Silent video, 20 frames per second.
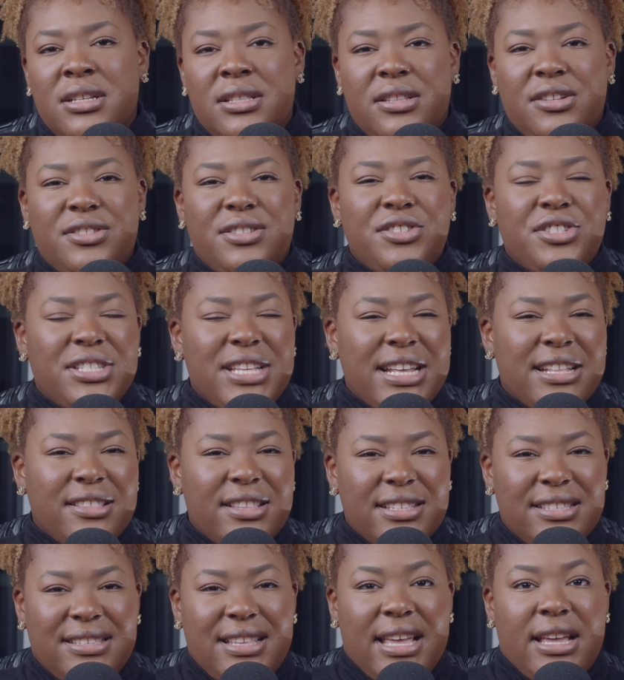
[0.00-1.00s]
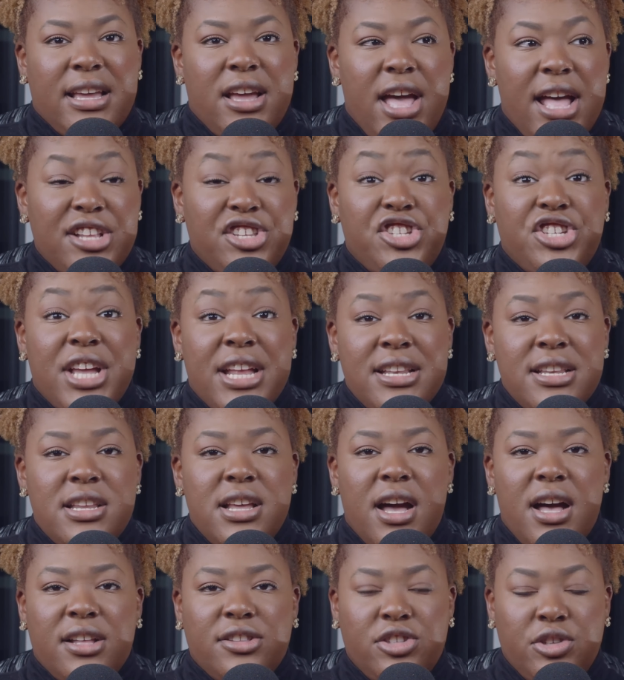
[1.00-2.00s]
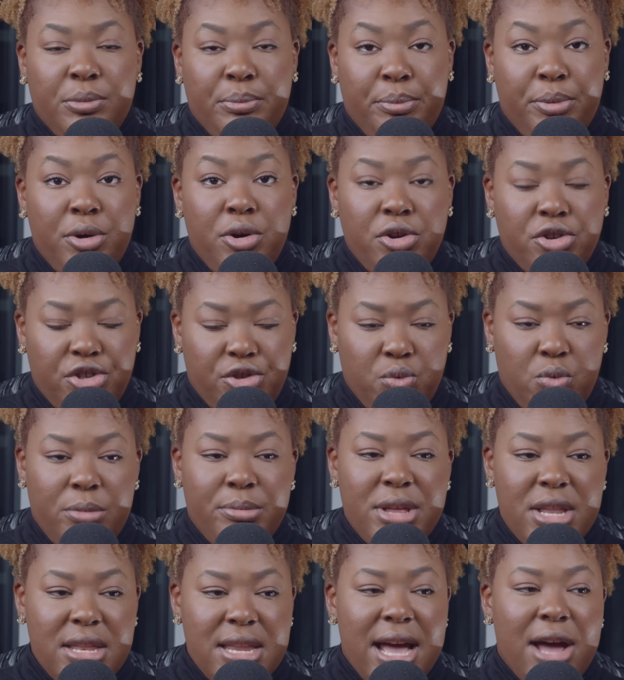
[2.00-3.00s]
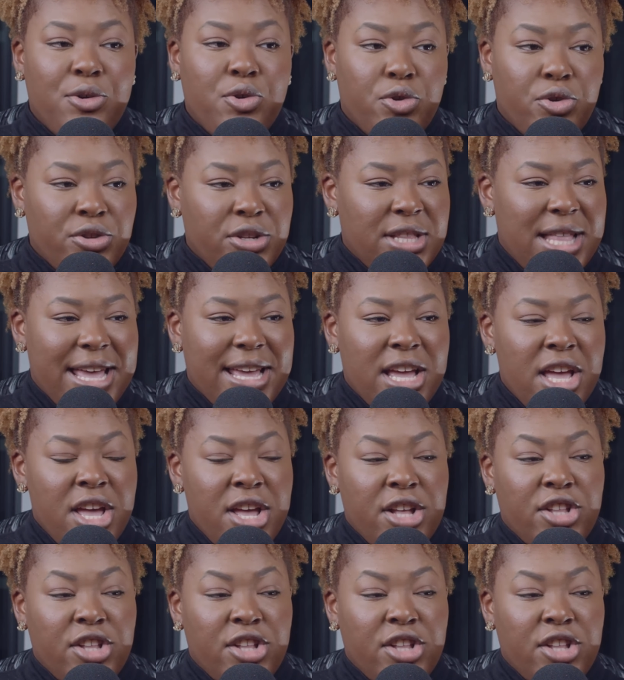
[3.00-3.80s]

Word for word: there's just like this like agenda to push women down or like